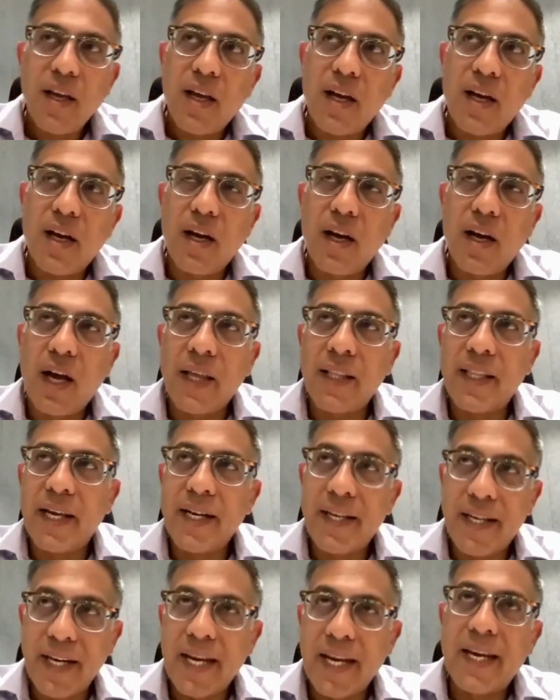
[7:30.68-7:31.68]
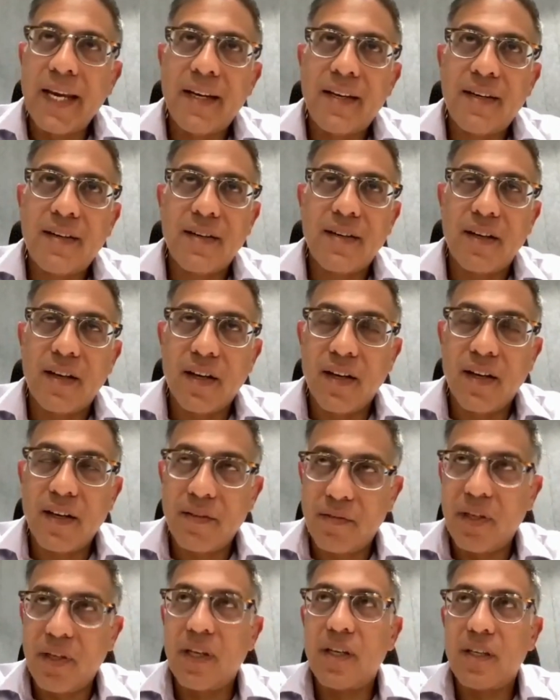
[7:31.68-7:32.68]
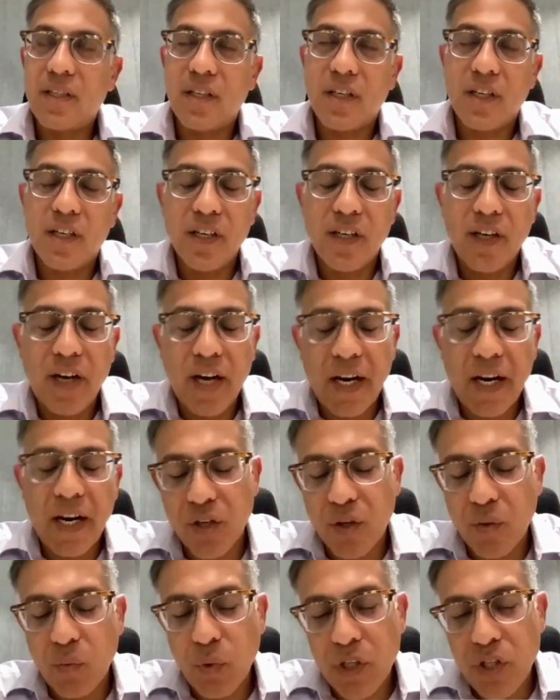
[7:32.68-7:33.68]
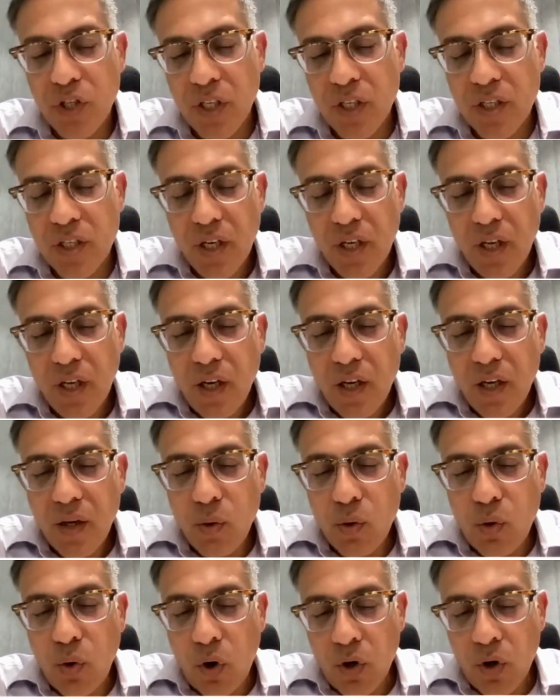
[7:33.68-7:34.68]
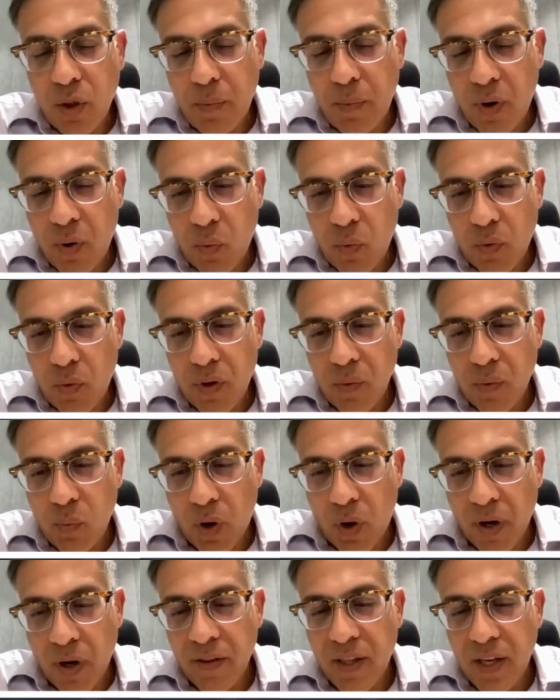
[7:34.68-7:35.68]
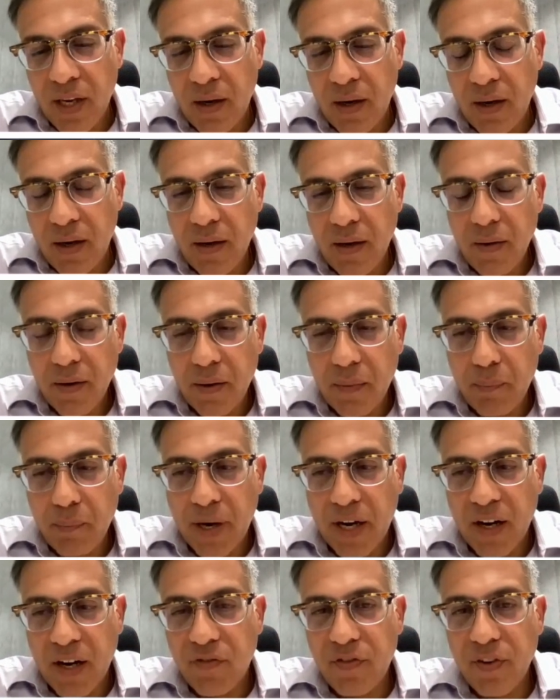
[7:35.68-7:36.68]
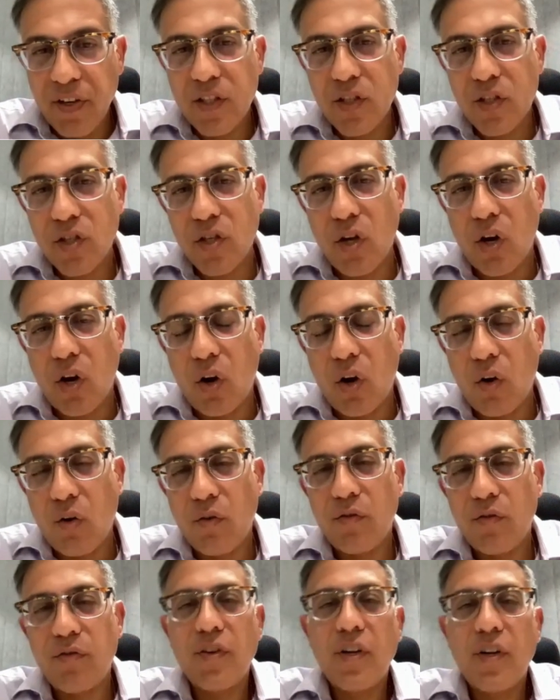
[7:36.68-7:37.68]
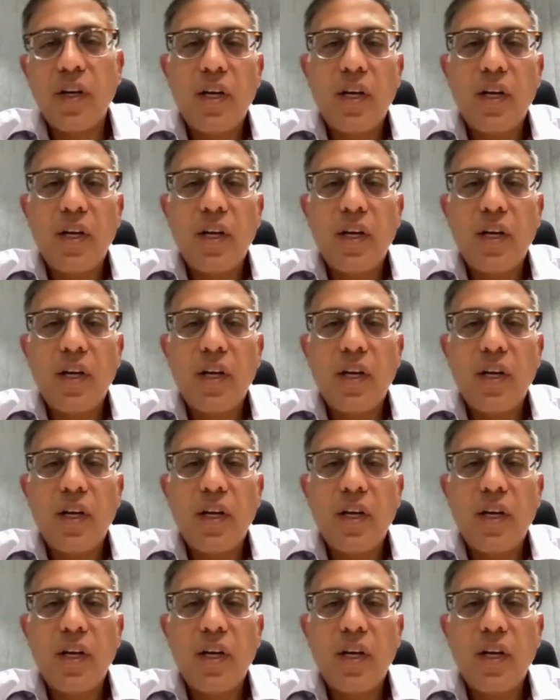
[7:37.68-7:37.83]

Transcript: and then take it in a certain direction, which is, you talked about one of the benefits of